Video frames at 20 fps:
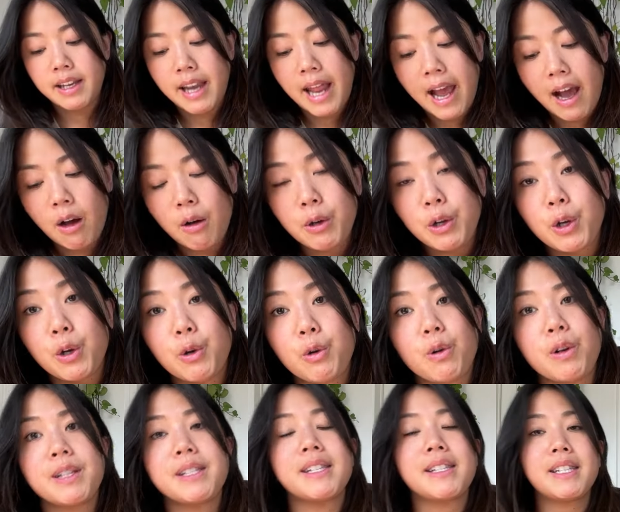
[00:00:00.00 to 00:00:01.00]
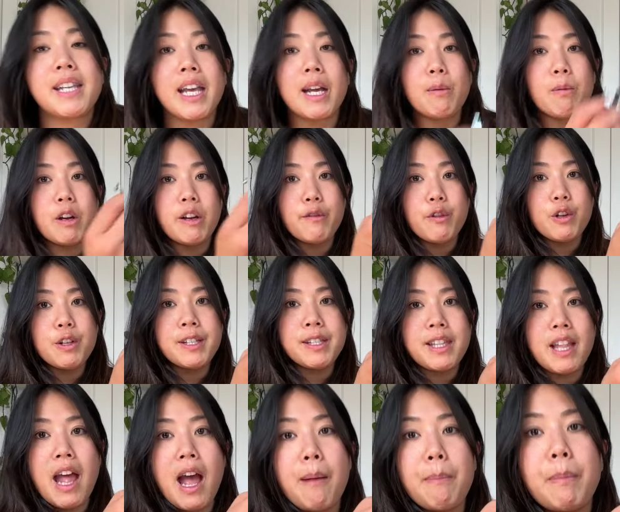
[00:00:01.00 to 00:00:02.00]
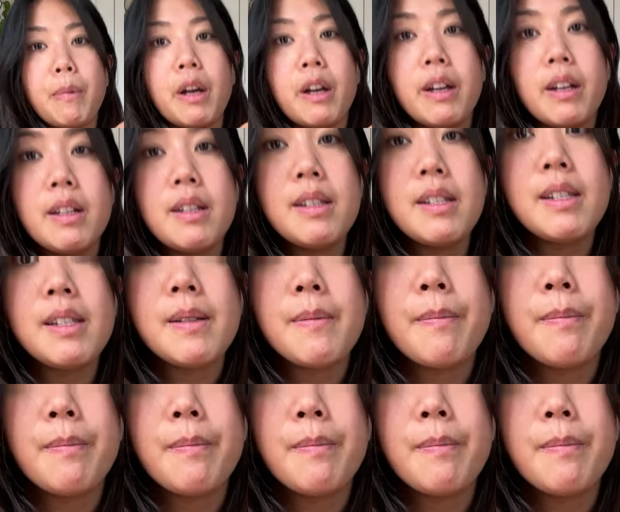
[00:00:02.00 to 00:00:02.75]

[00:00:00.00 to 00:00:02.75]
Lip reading: now you're going to take one of your snap buttons.